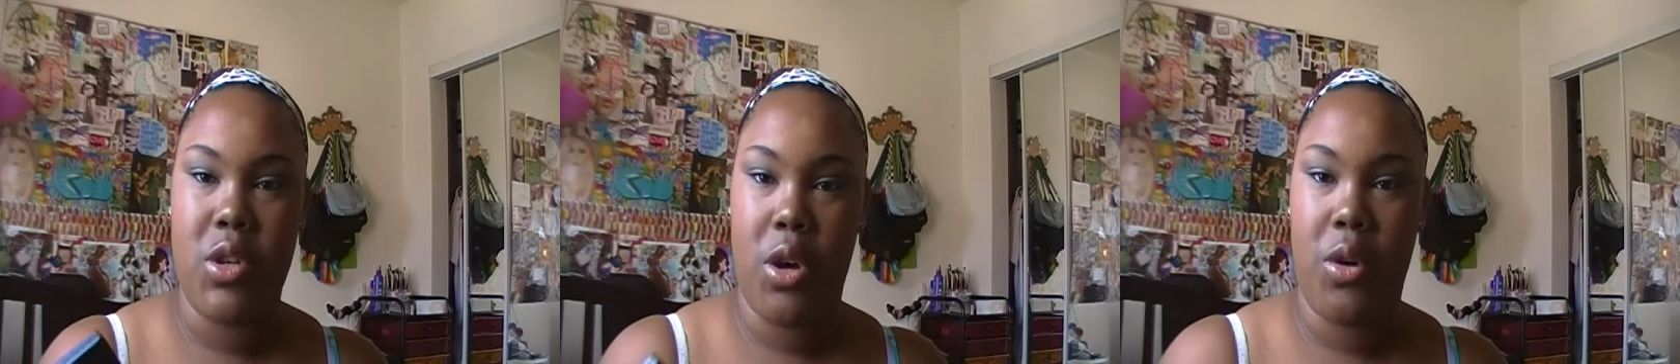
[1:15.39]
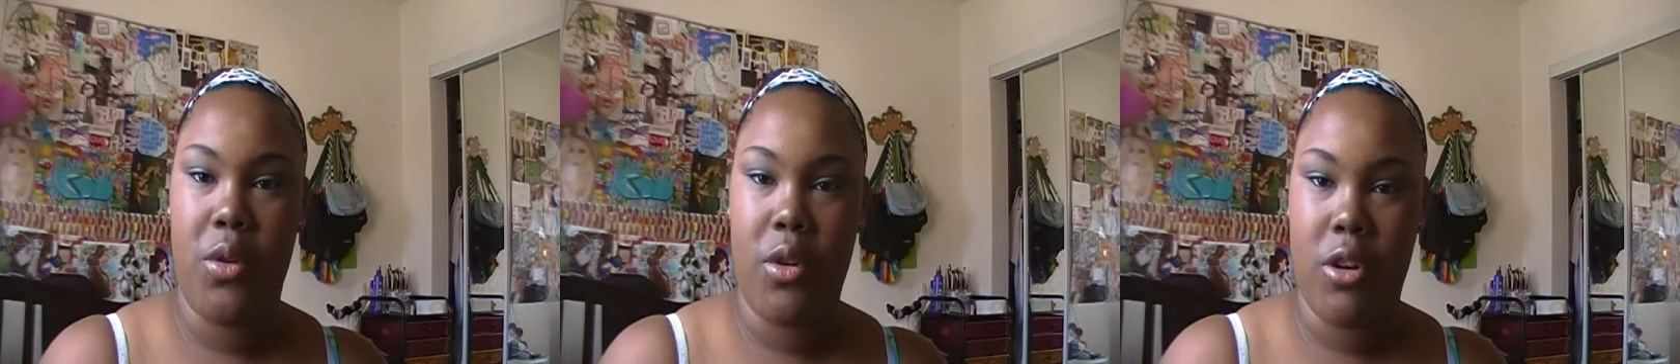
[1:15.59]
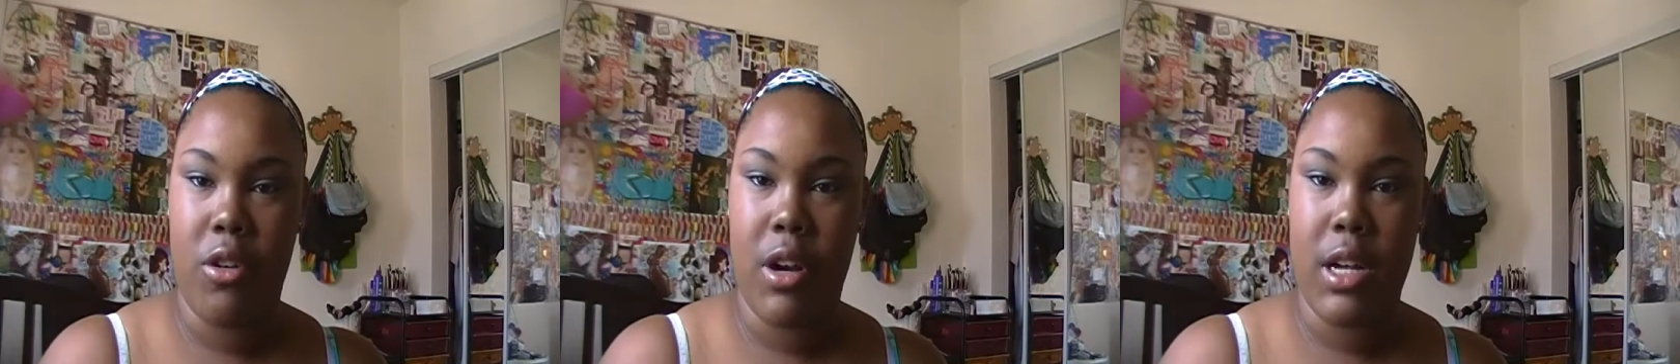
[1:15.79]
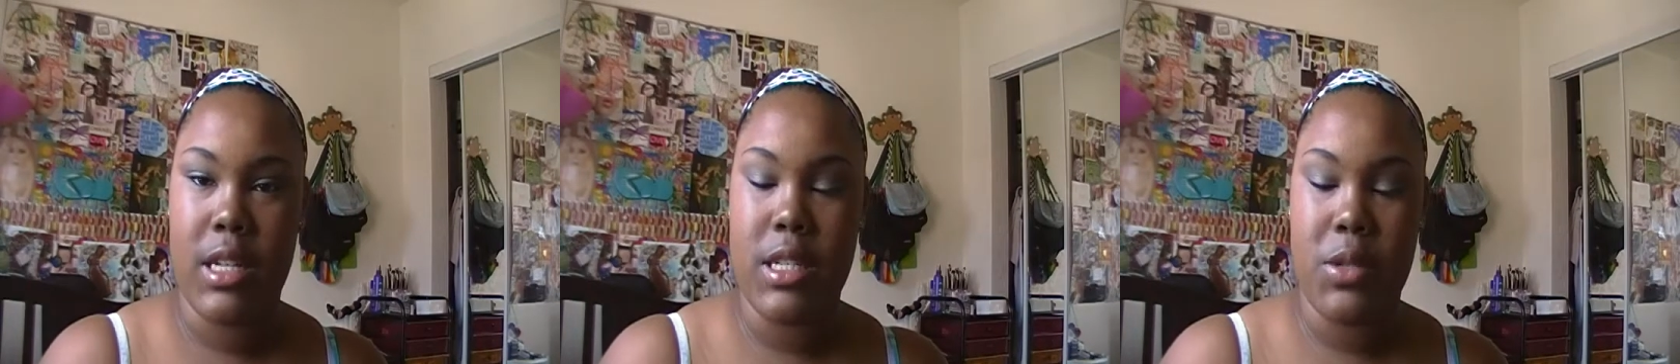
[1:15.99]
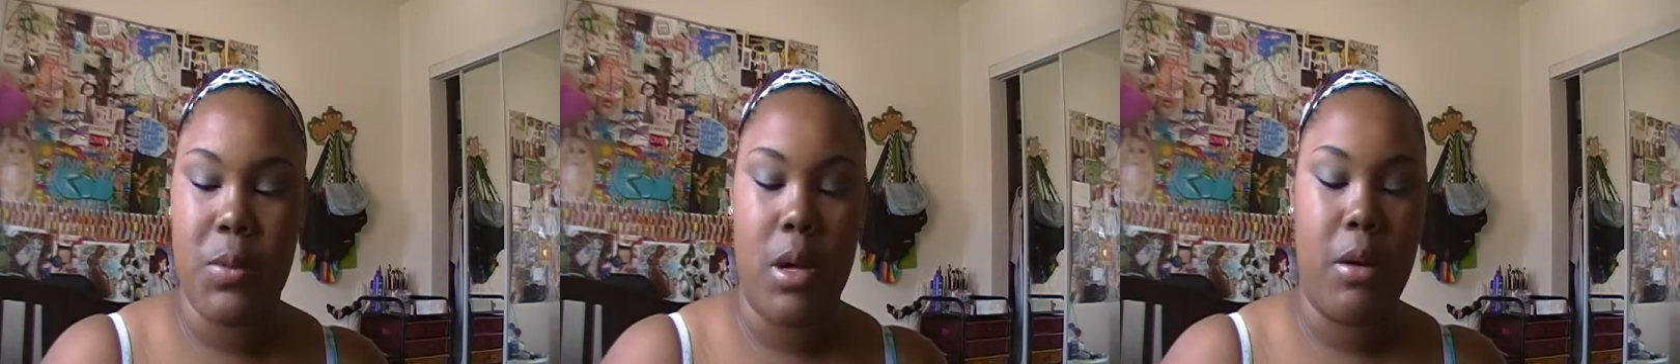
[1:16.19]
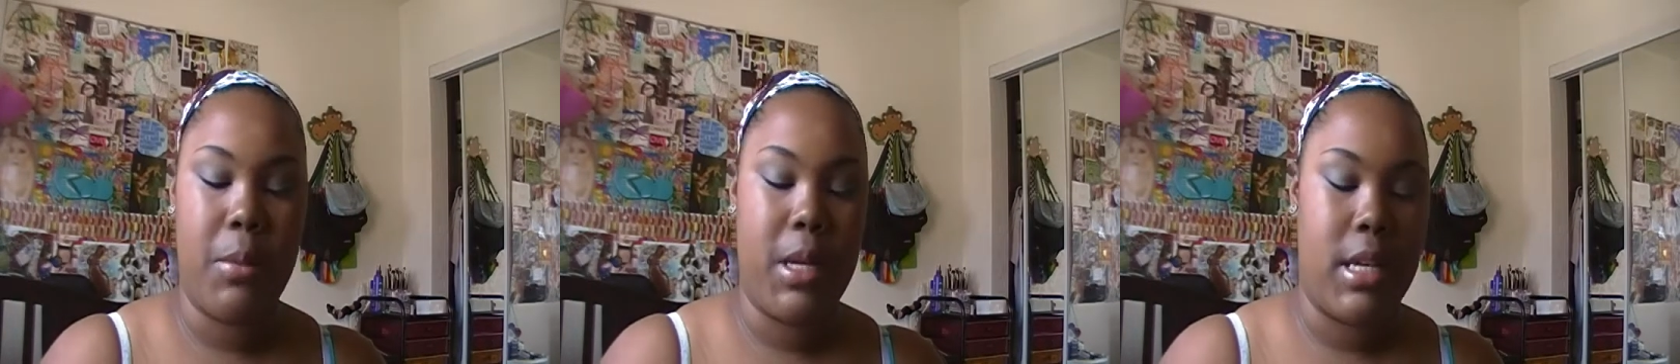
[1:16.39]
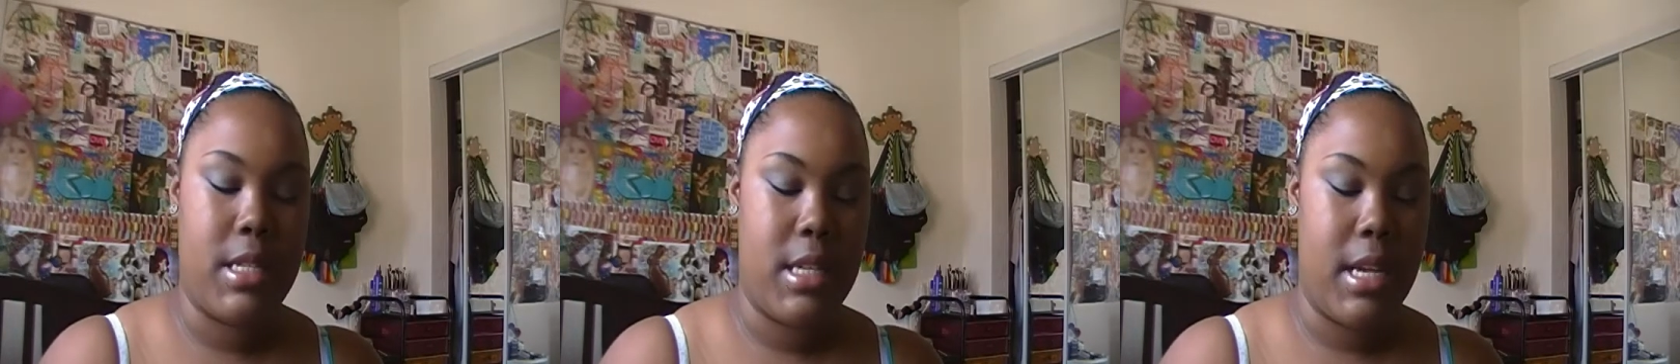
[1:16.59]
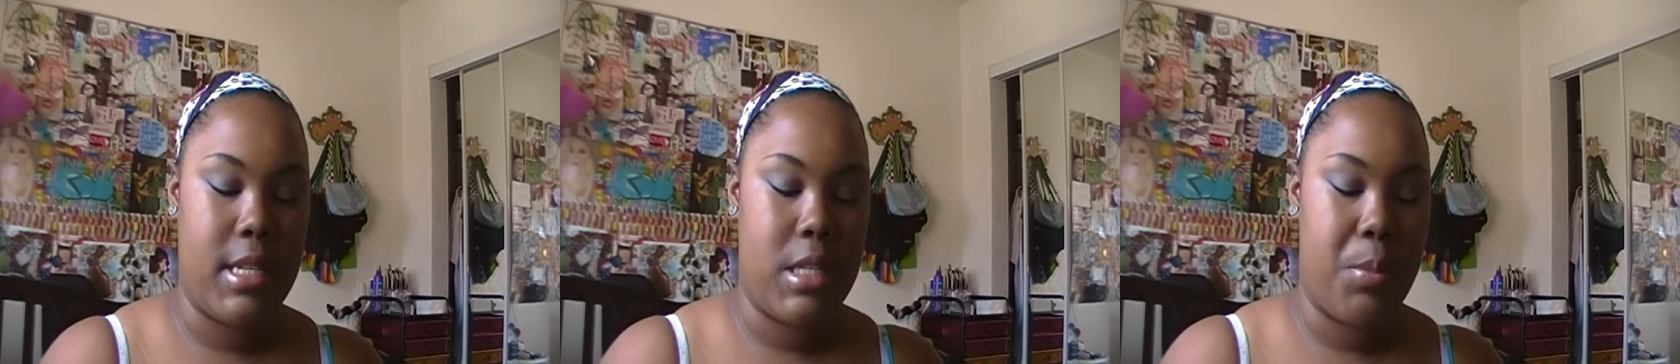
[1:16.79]
tone correct as well
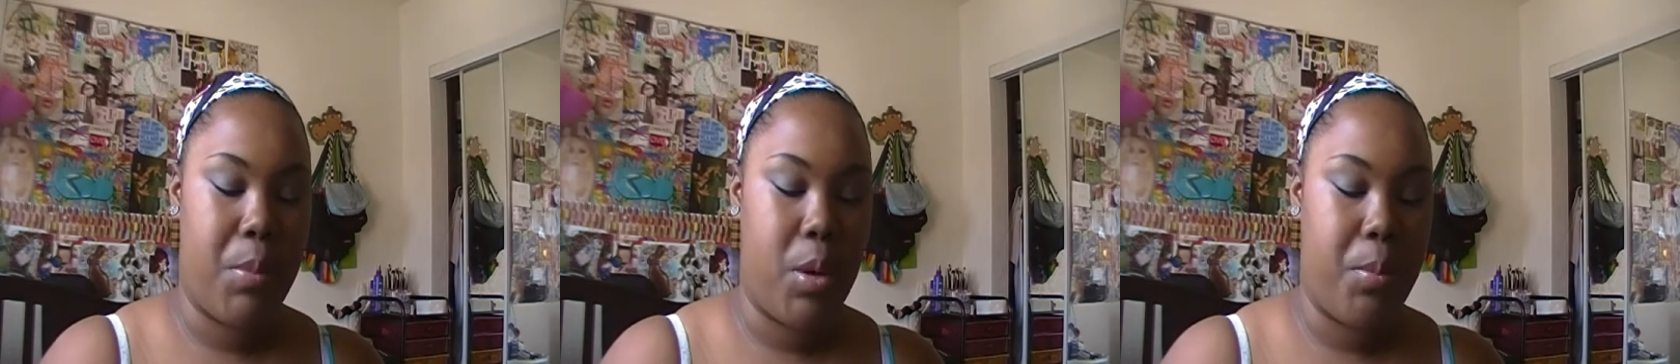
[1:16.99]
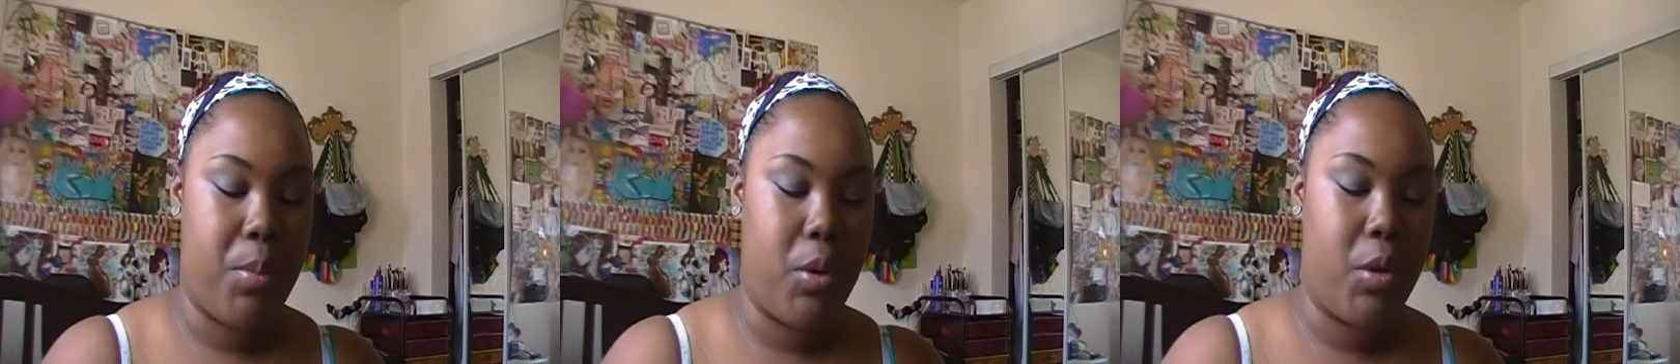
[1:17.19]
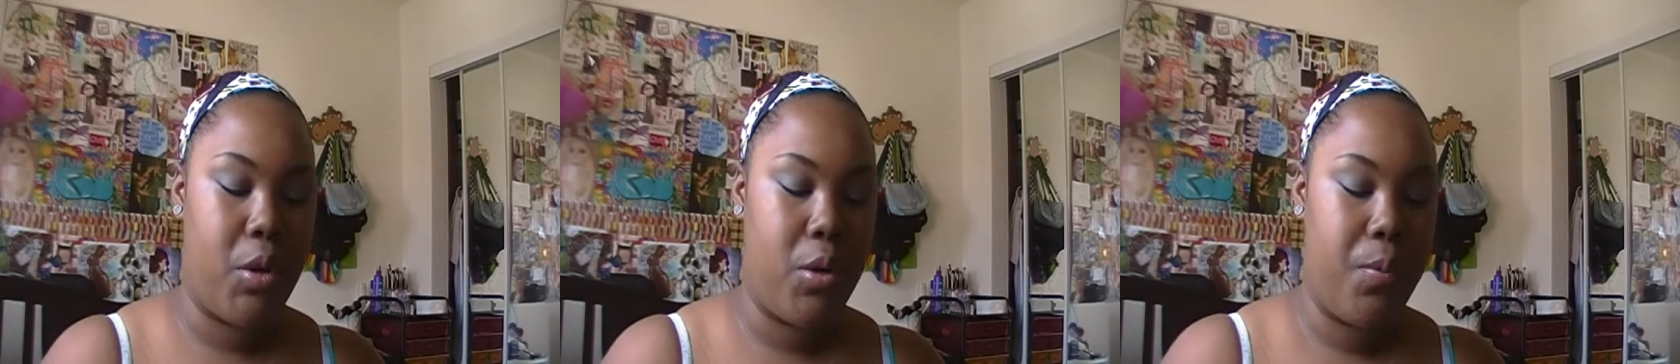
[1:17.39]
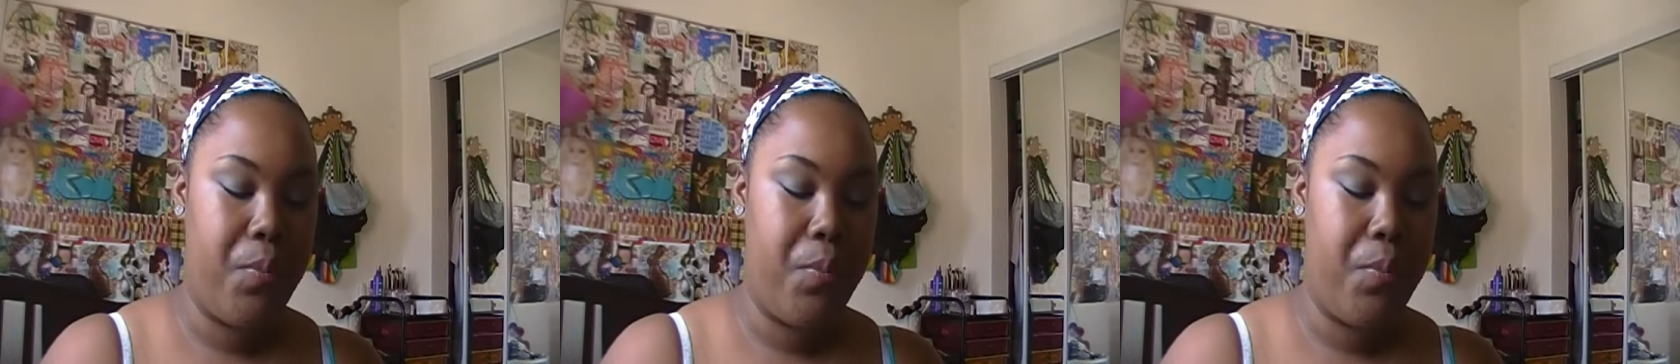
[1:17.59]
because it has the purple,